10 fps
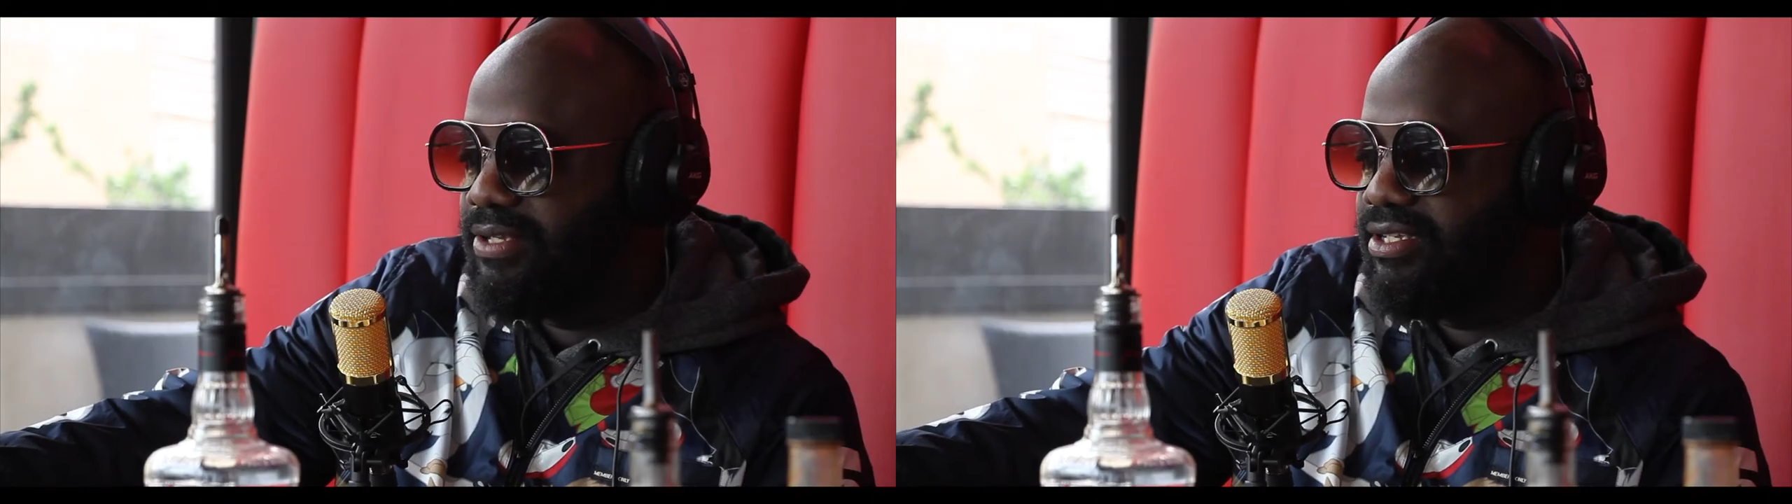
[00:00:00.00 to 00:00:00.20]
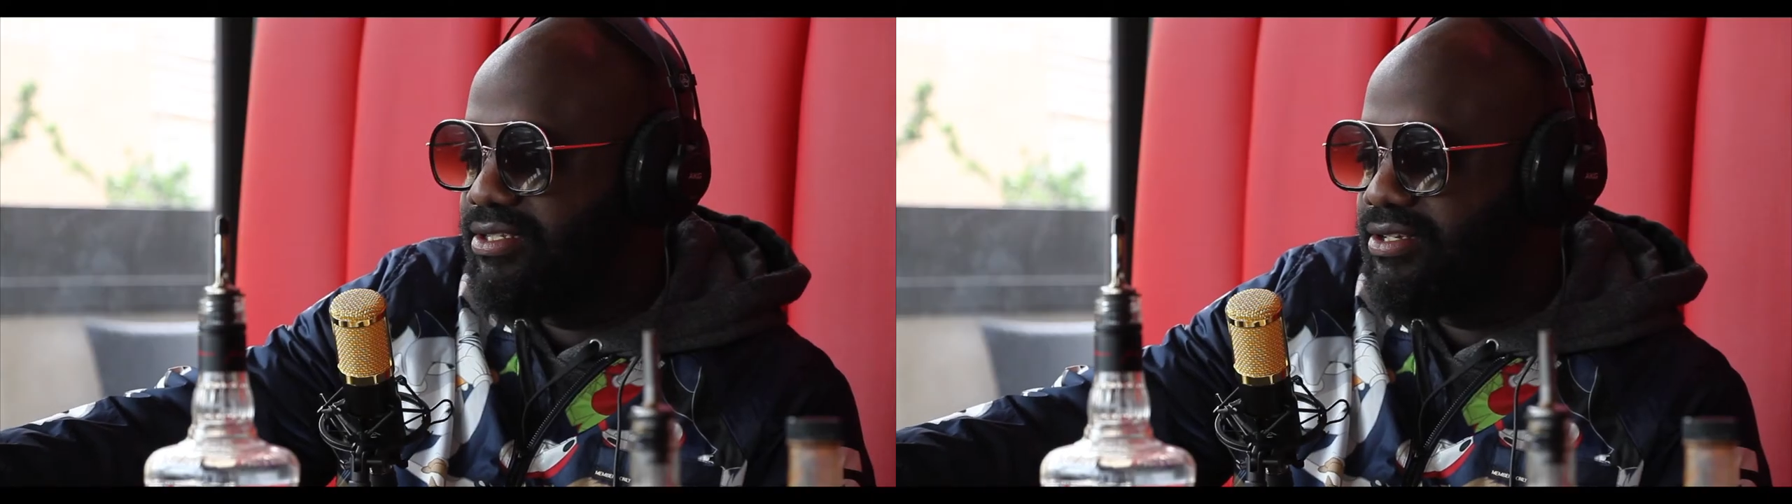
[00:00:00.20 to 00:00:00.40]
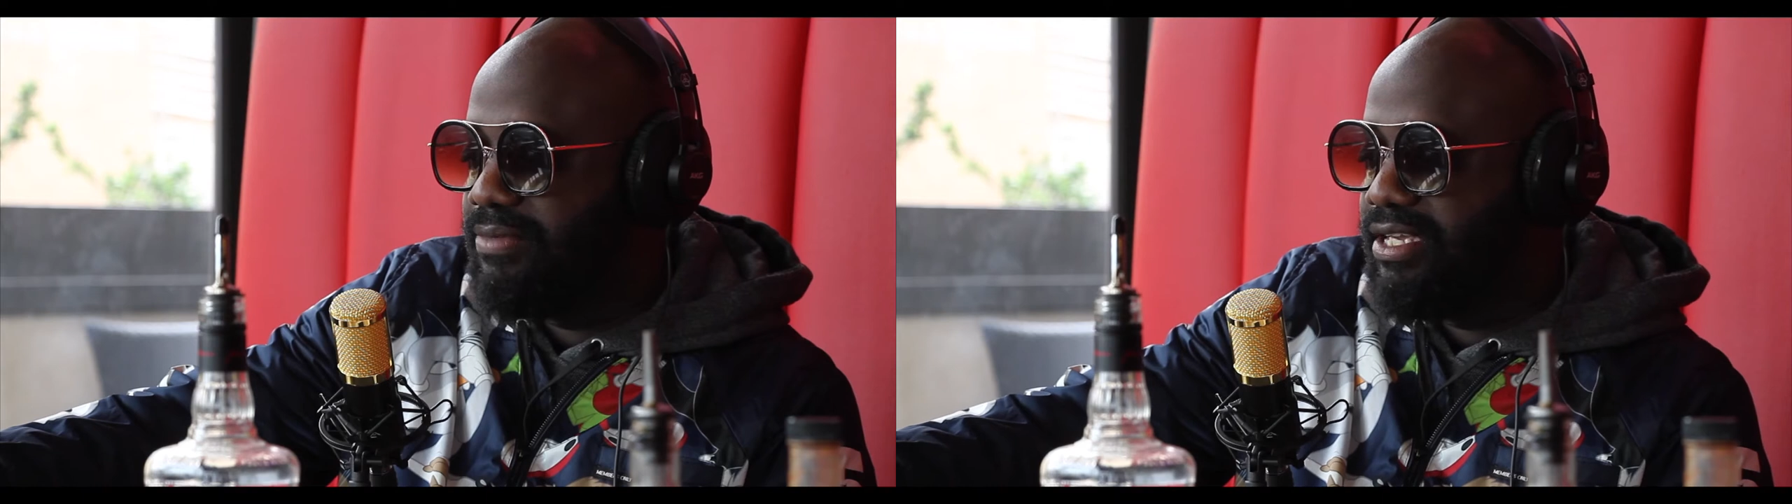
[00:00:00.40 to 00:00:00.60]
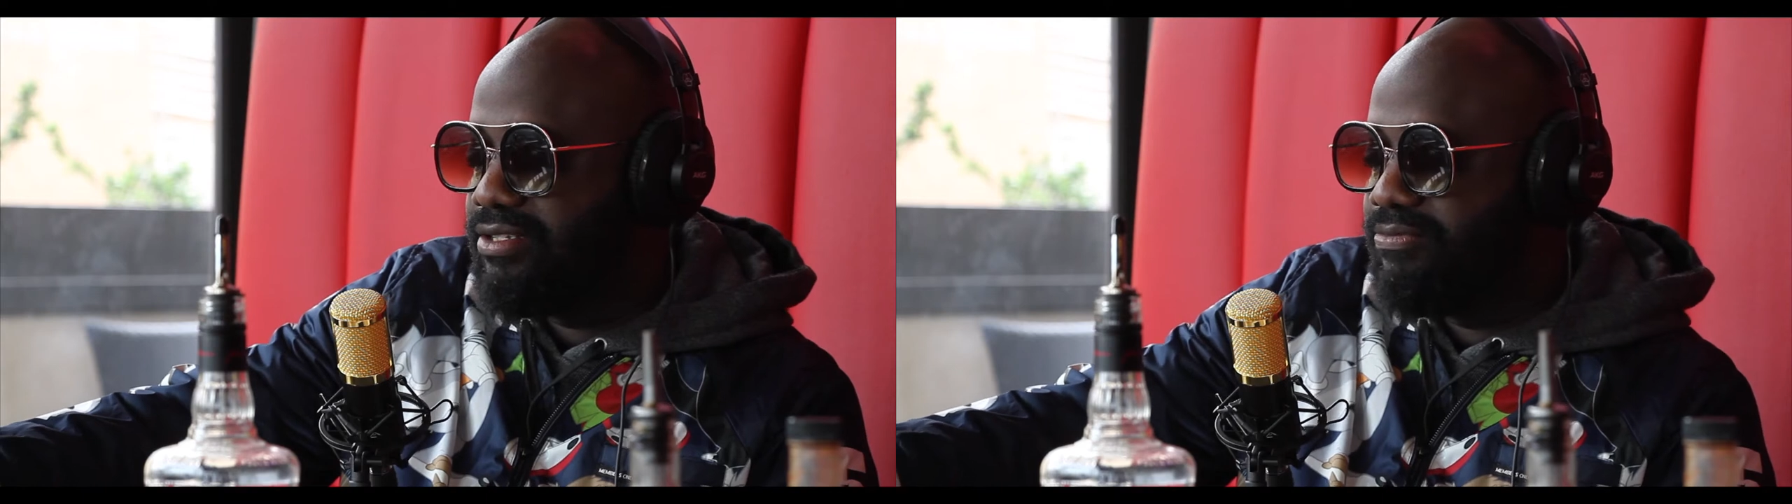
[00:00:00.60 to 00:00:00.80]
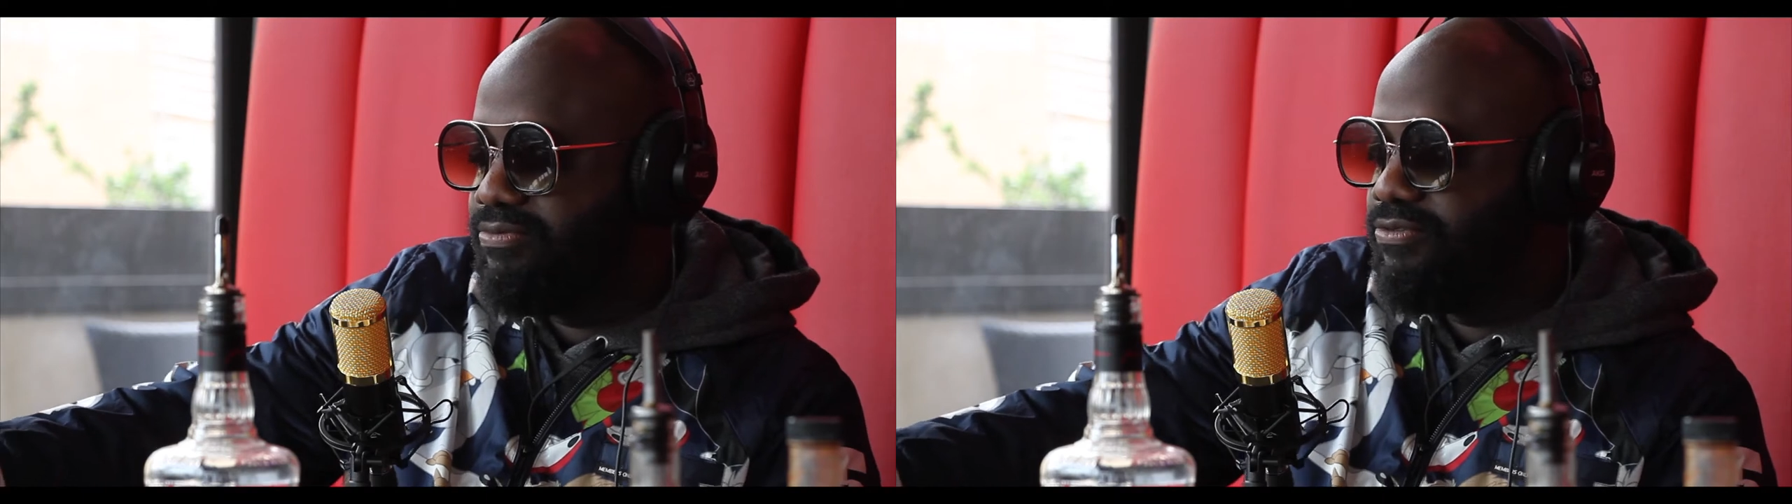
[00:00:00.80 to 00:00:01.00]
Shit He's an amazing
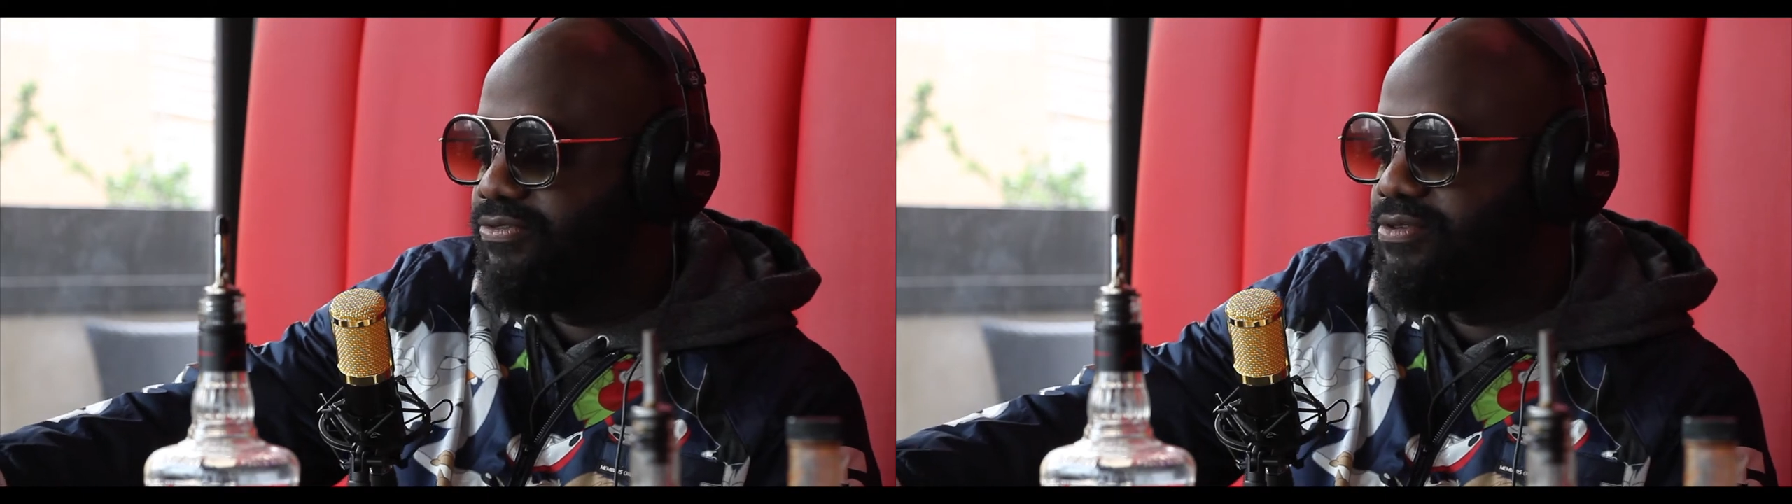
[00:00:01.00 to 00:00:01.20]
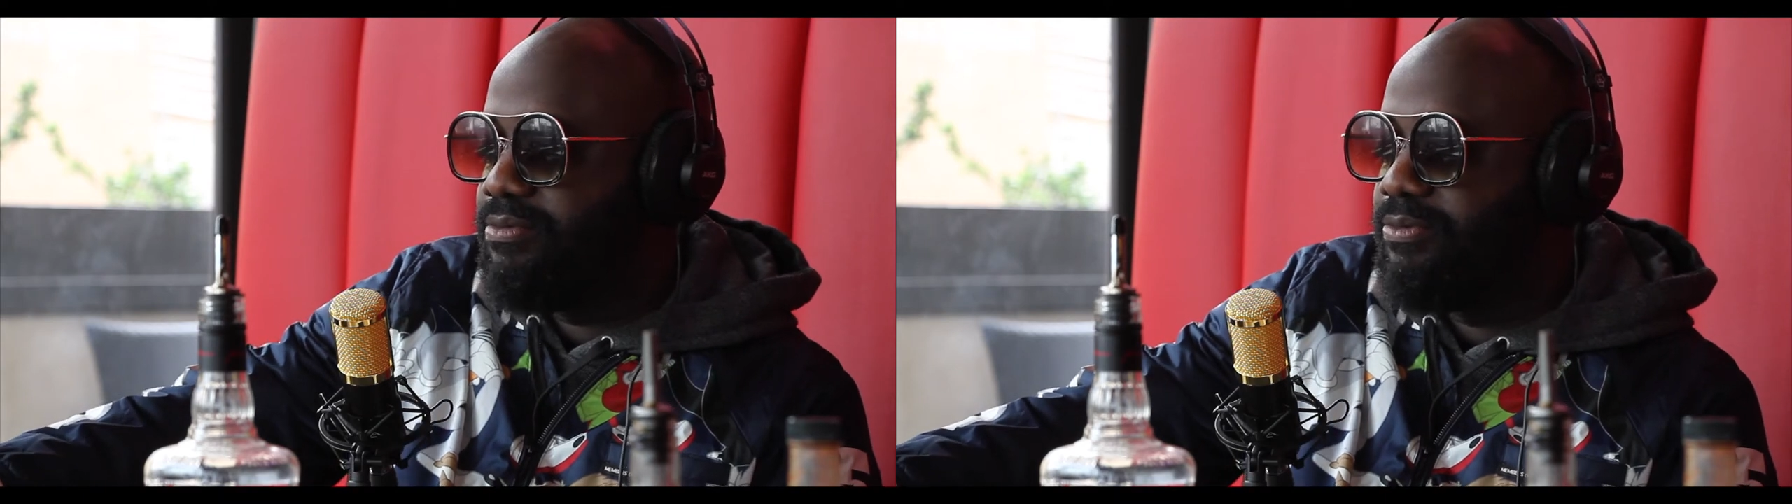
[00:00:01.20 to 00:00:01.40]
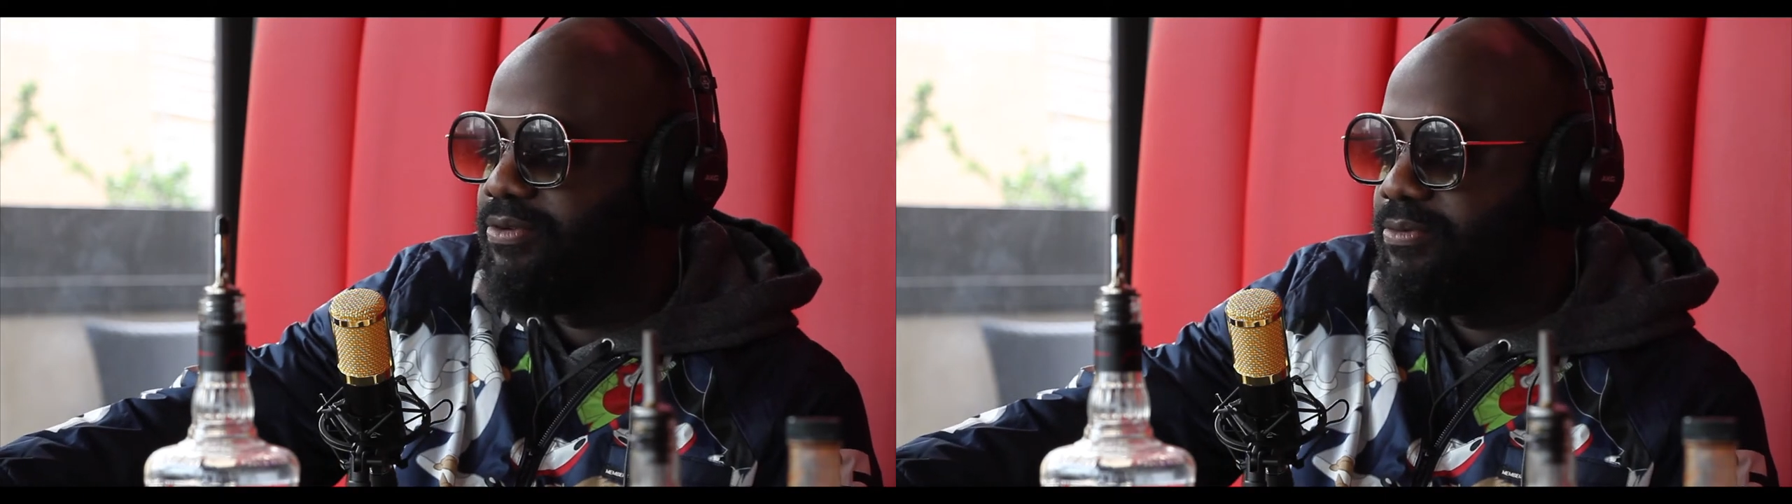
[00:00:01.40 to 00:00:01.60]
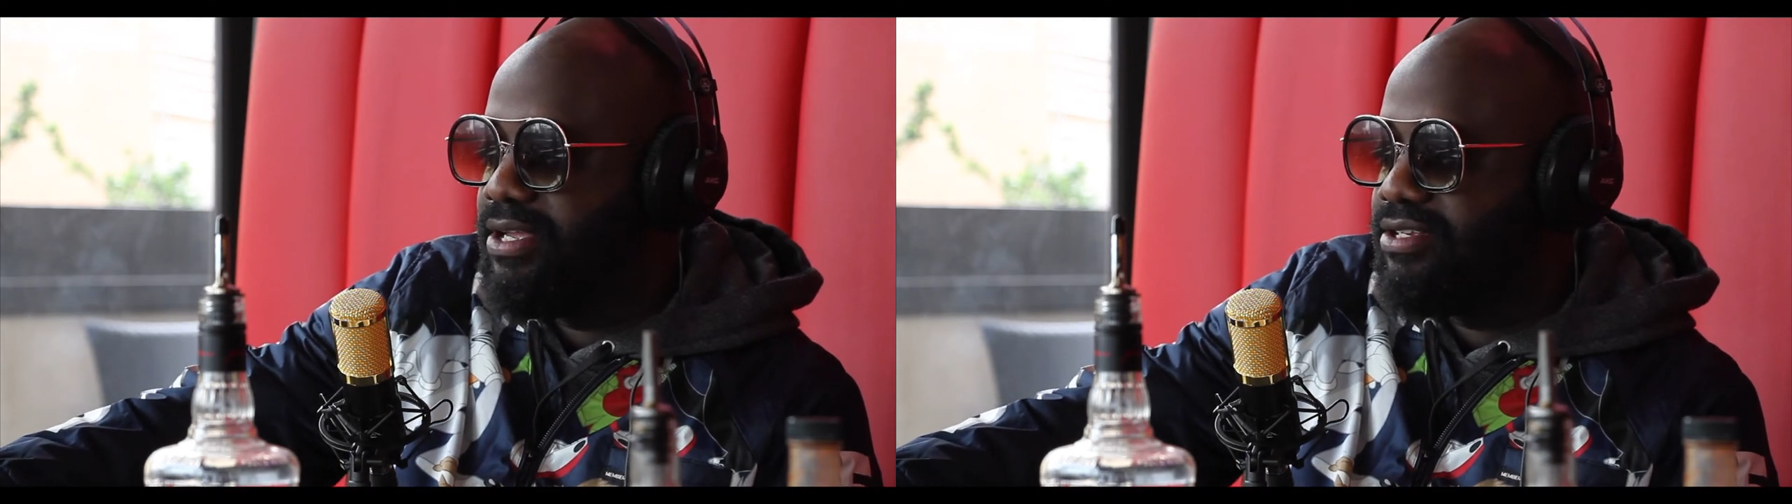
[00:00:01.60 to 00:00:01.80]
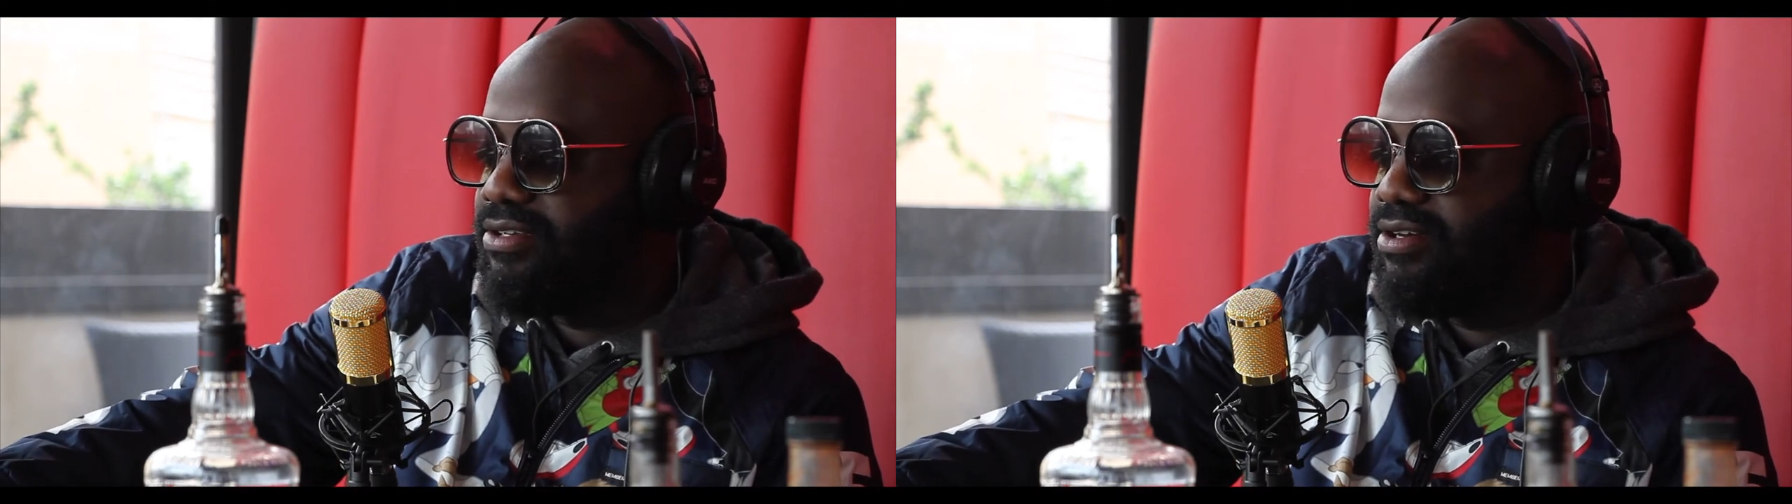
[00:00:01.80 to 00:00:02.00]
dope. Performer,
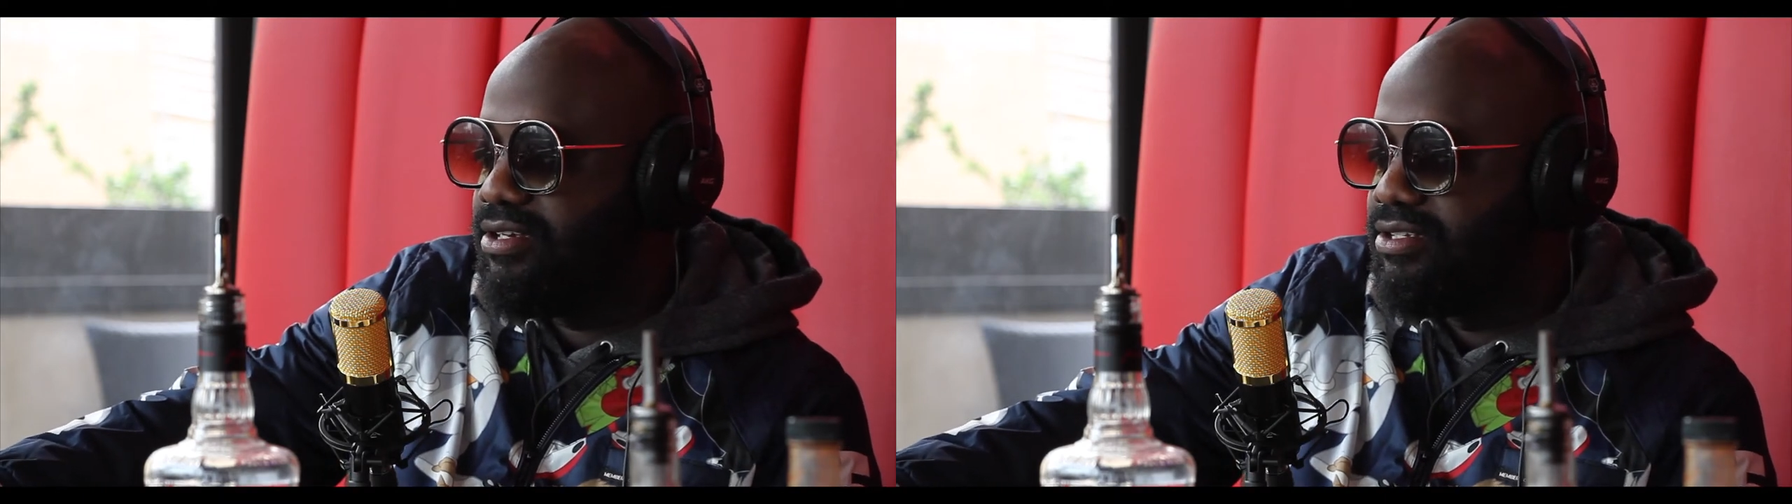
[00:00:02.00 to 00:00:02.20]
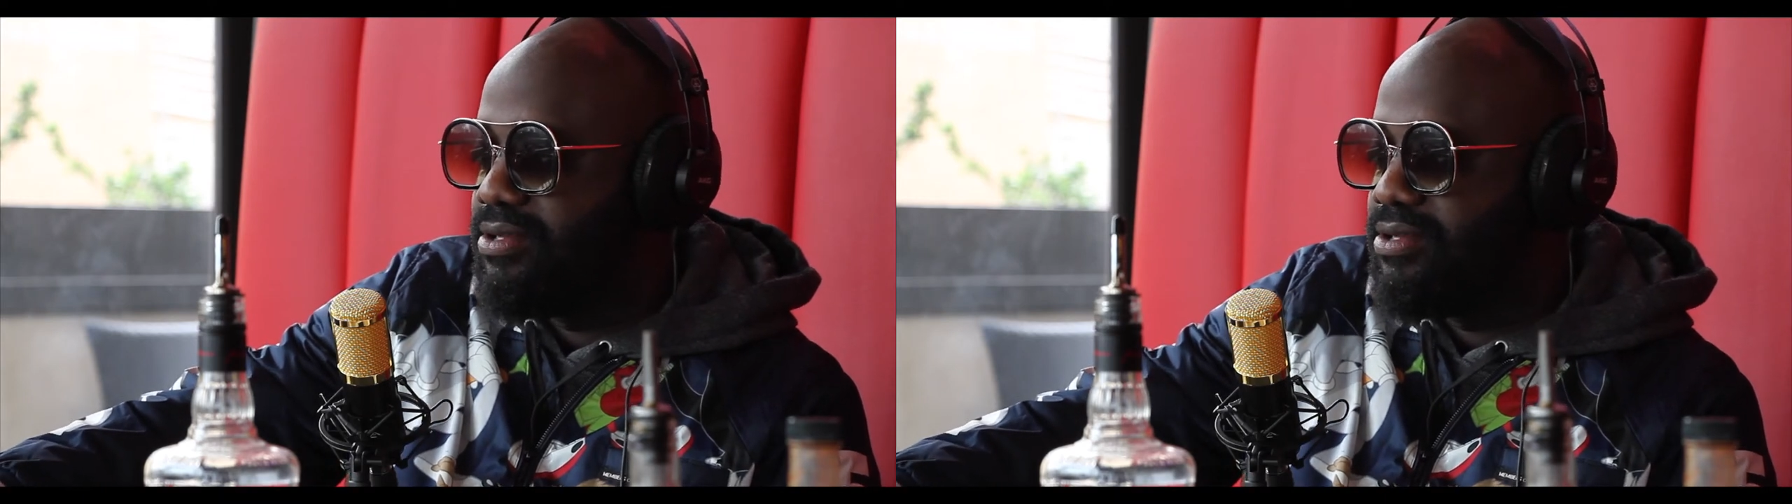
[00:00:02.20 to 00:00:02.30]
amazing artist.